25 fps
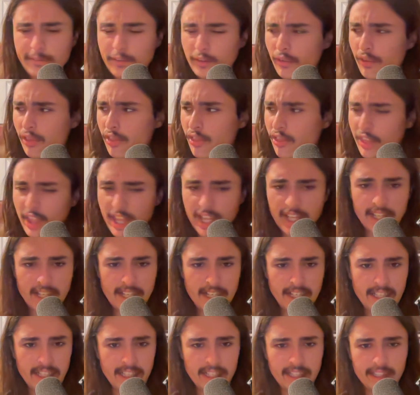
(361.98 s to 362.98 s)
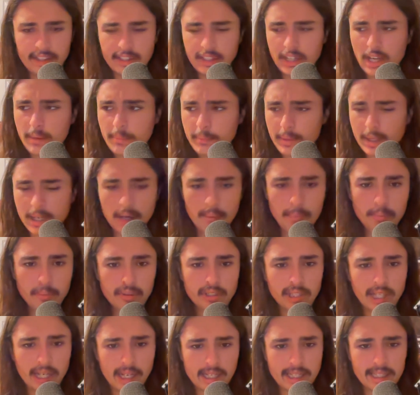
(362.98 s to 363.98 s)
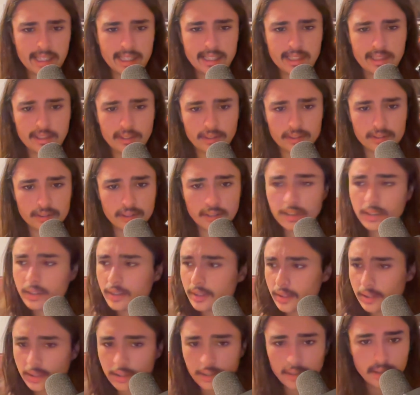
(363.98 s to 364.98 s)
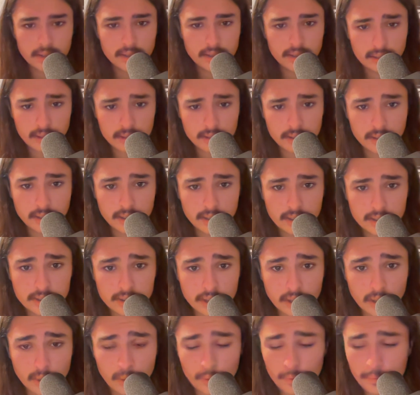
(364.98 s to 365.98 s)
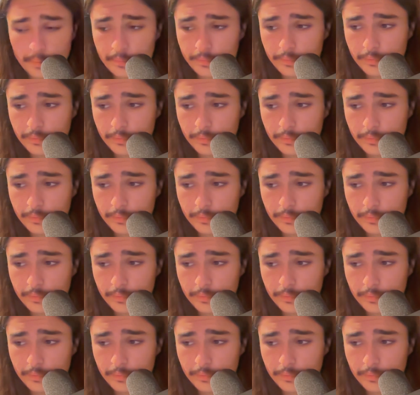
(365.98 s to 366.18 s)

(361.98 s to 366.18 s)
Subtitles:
for thinking and coming up with ideas. So,